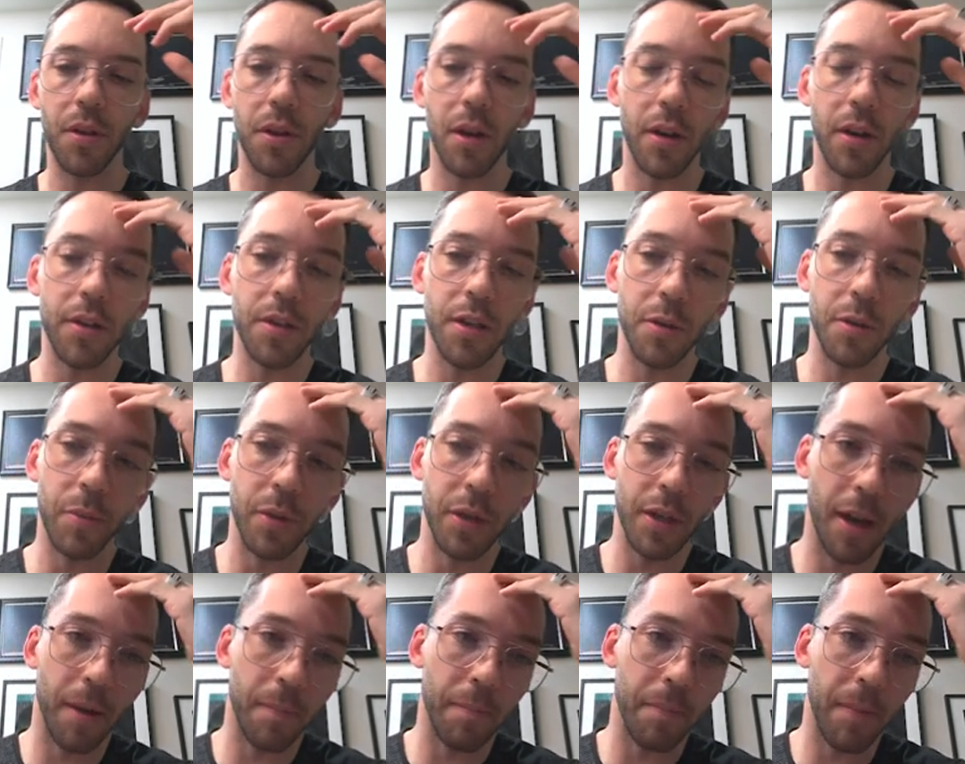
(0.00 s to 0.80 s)
you know, I said
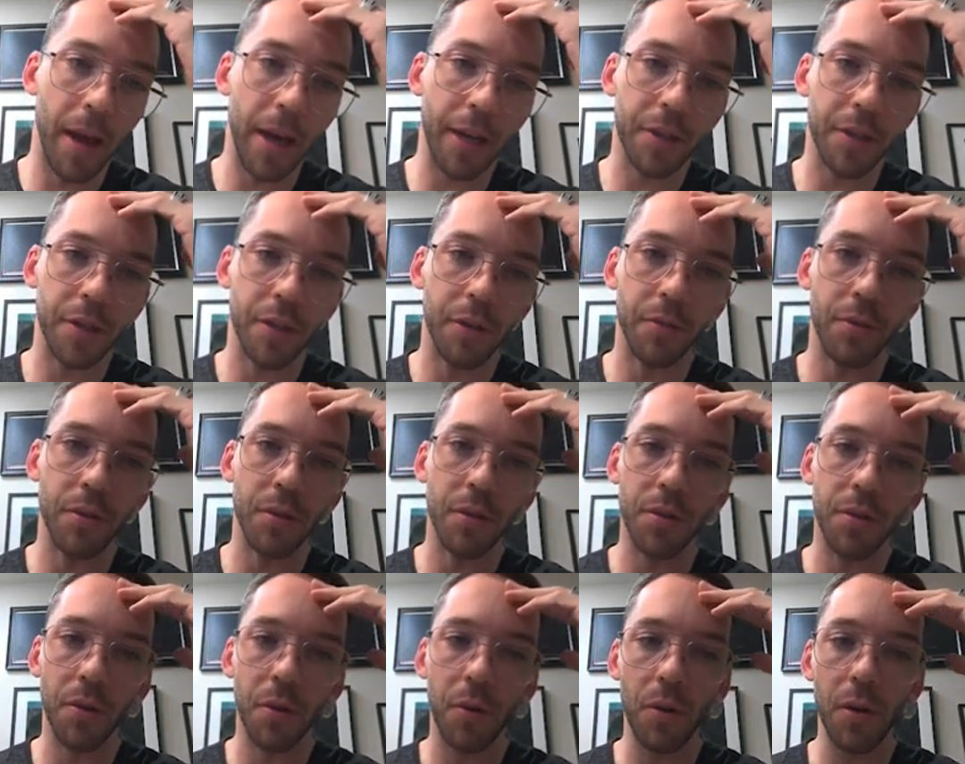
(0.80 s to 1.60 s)
we'd come back to
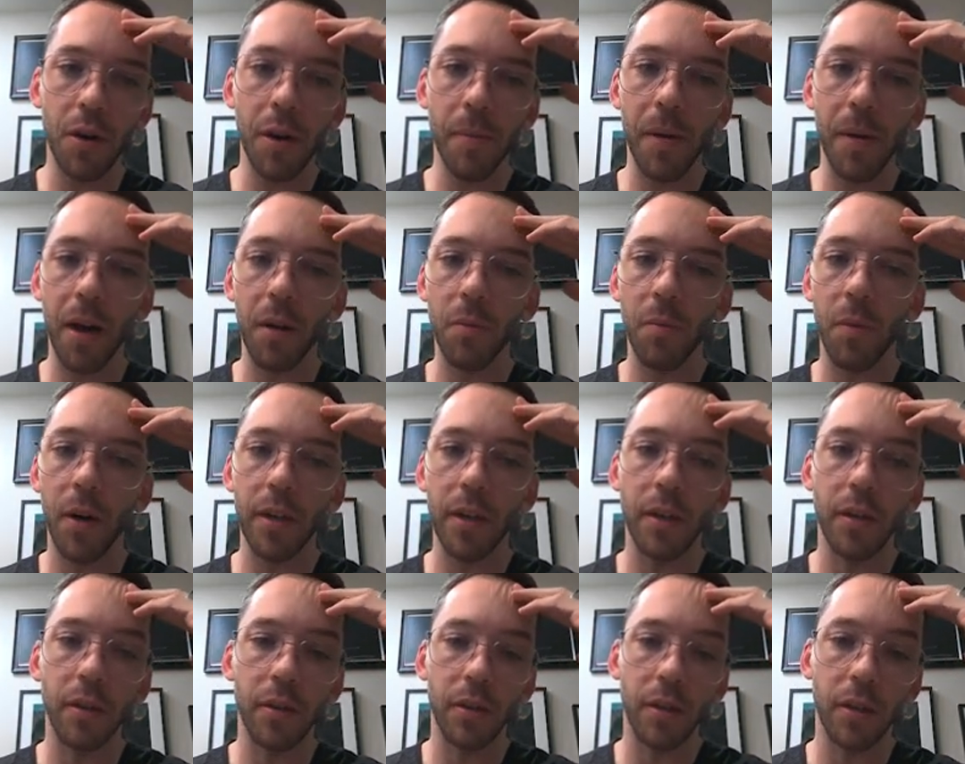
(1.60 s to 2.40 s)
talk about
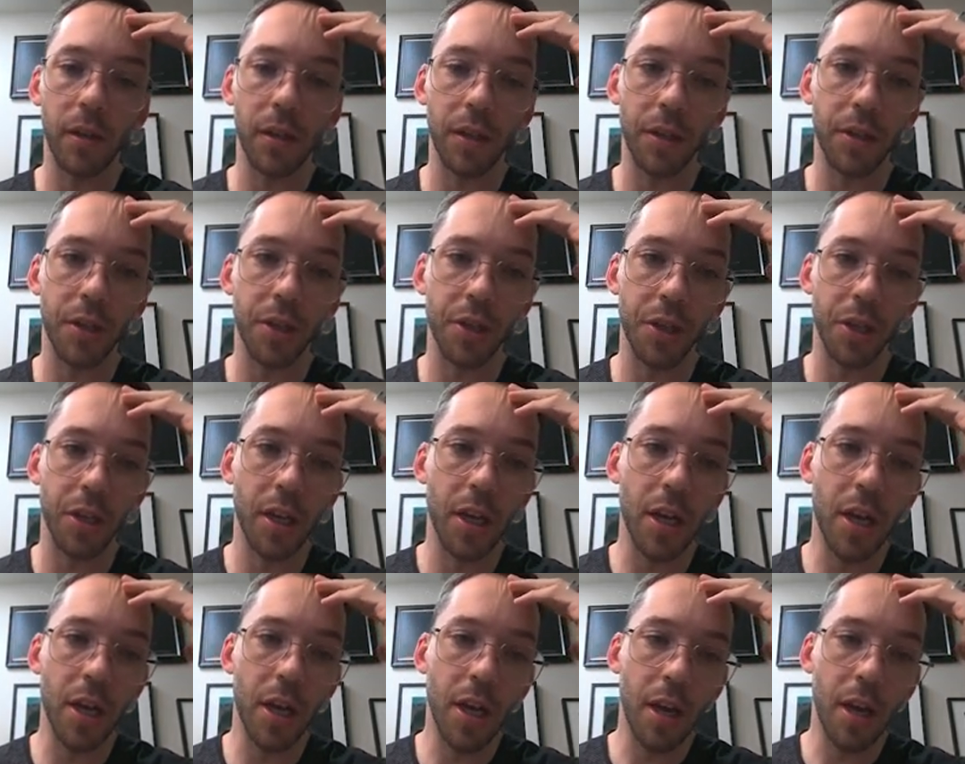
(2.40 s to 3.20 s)
wide local excision
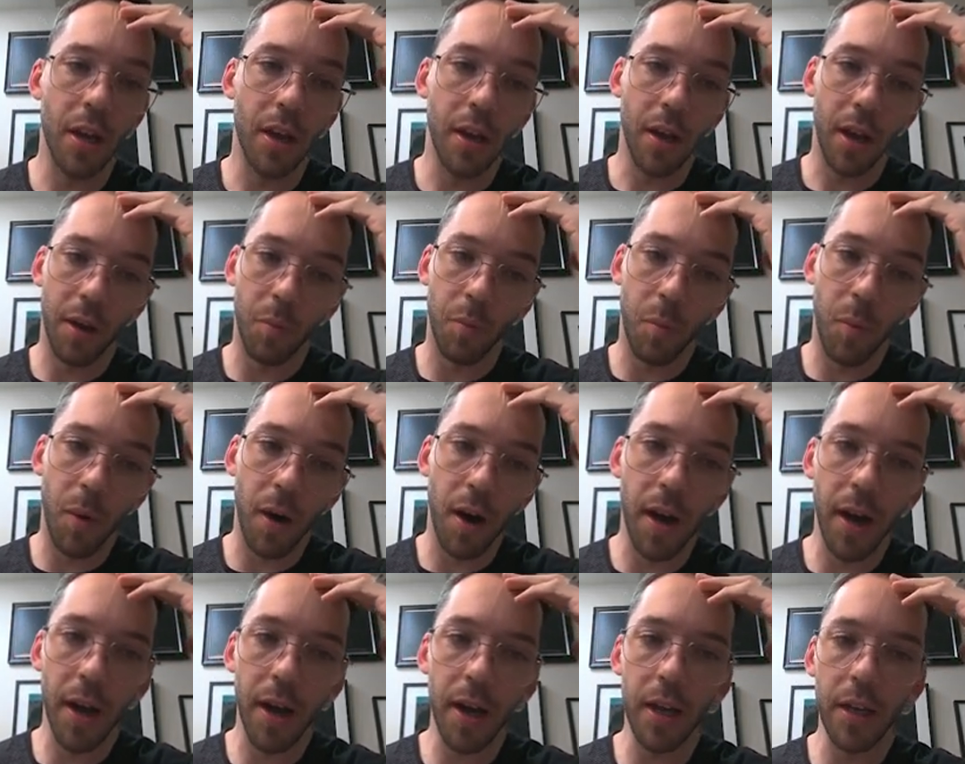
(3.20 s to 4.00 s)
and
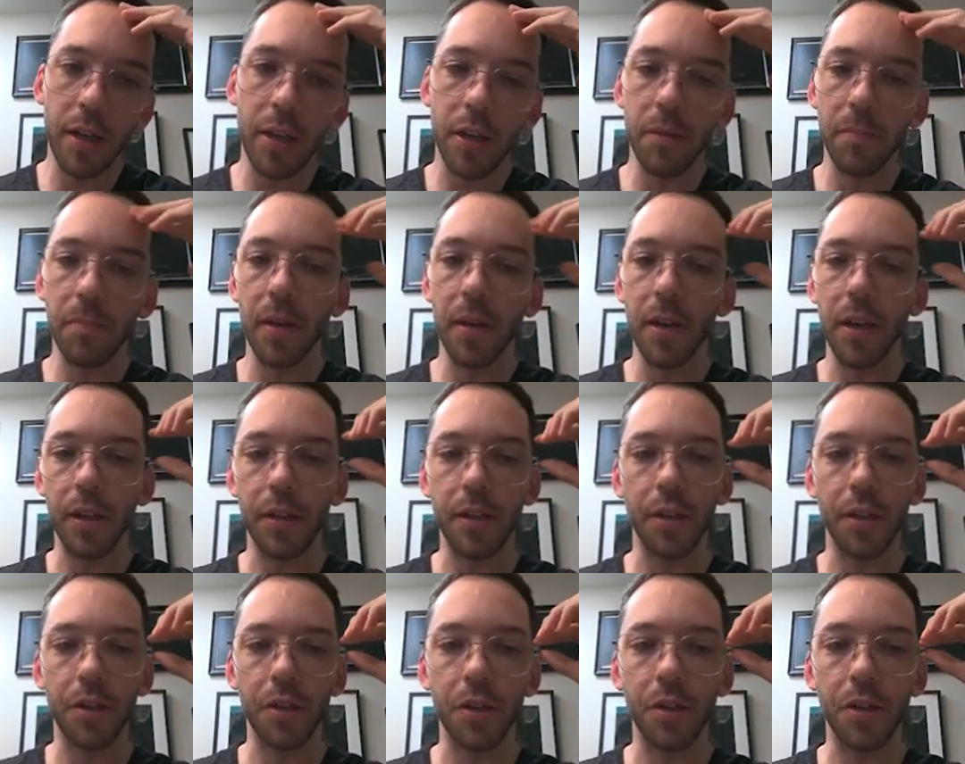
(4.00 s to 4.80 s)
why incomplete
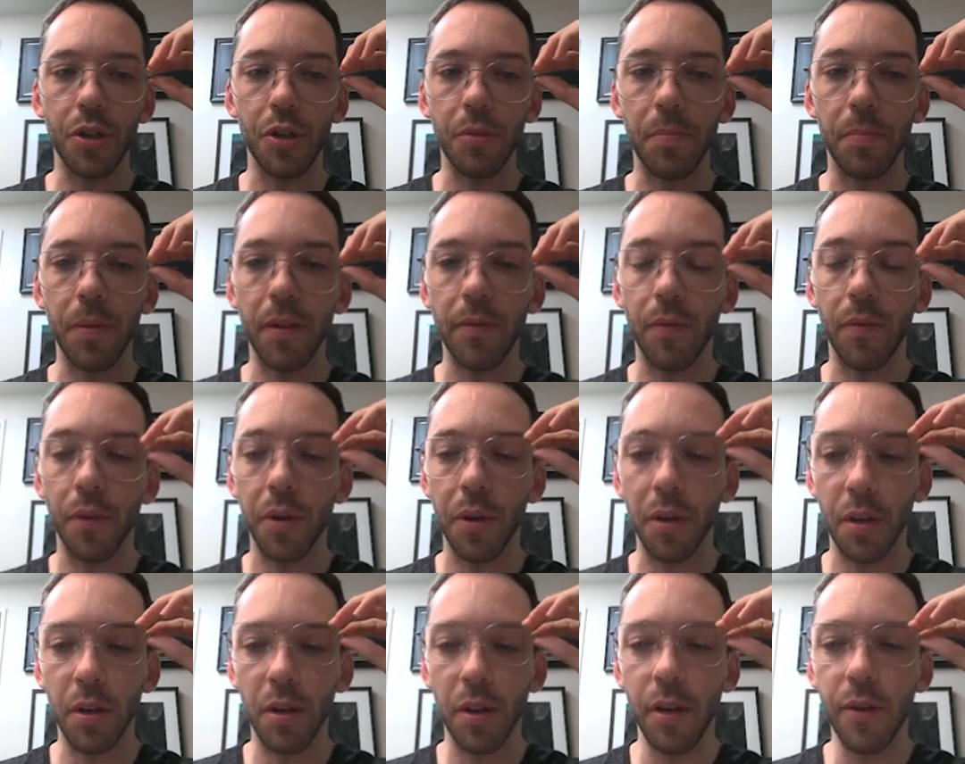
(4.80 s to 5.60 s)
excision should be
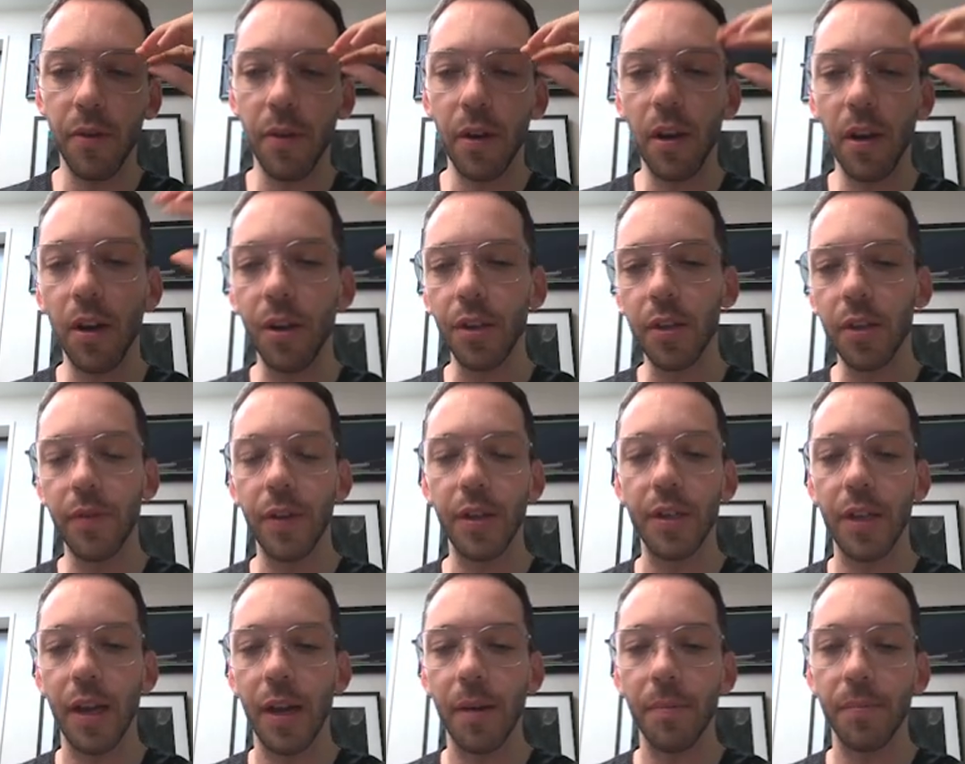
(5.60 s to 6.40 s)
avoided. There are lots of
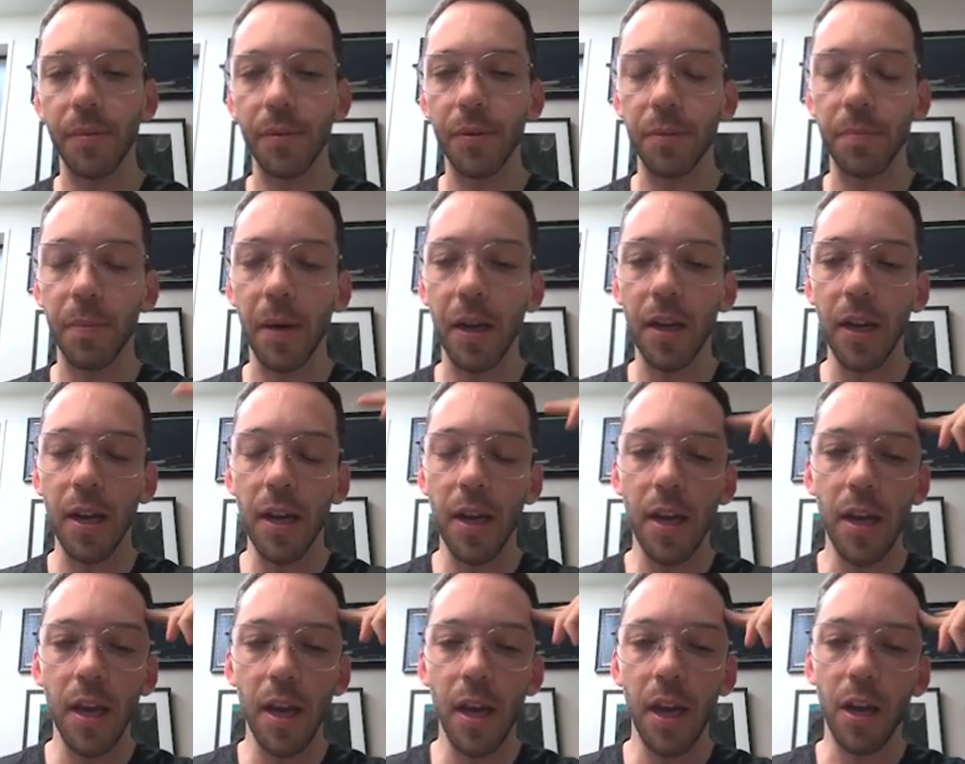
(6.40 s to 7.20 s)
examples, but,
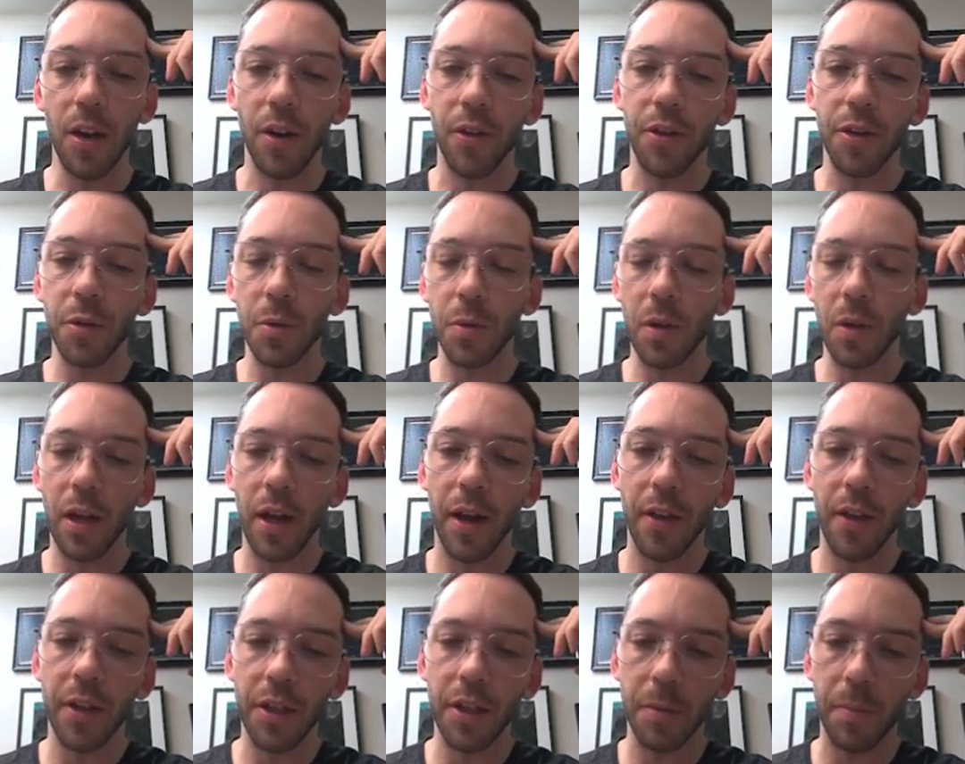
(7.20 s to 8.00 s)
you know, this was the
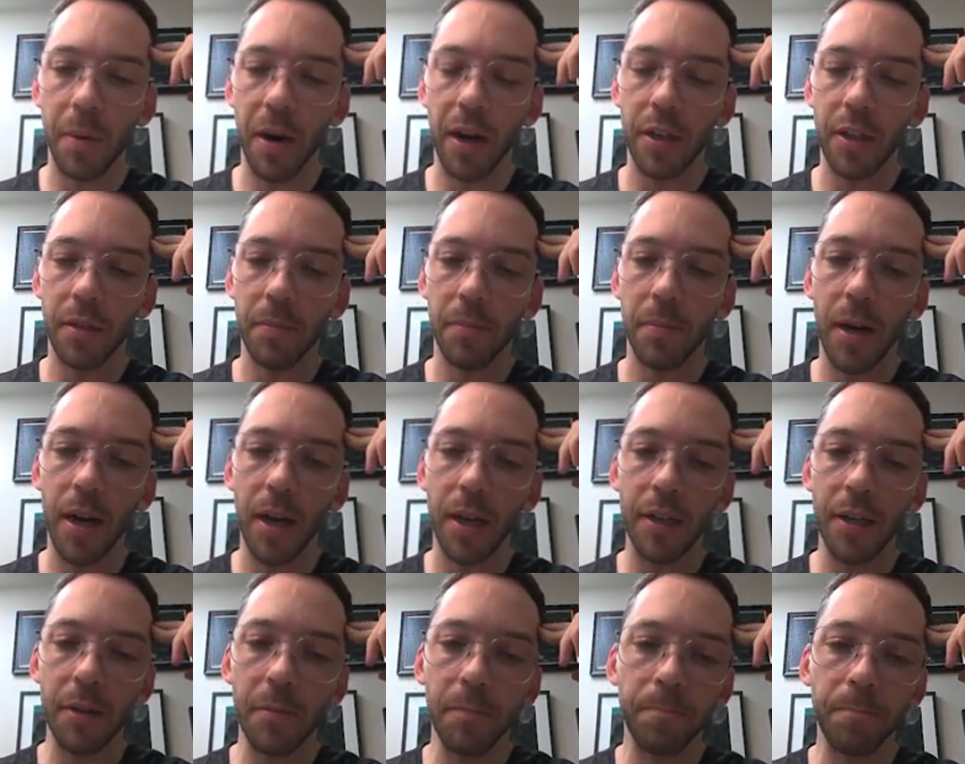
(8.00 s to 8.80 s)
guy that sprang to
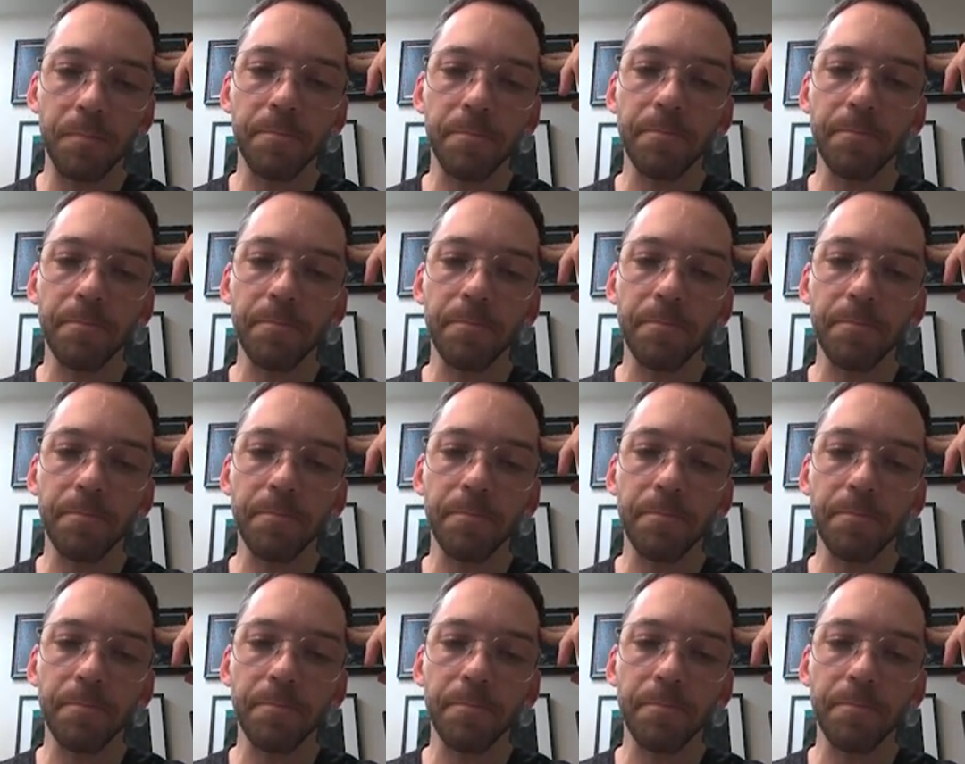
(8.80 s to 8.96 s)
mind.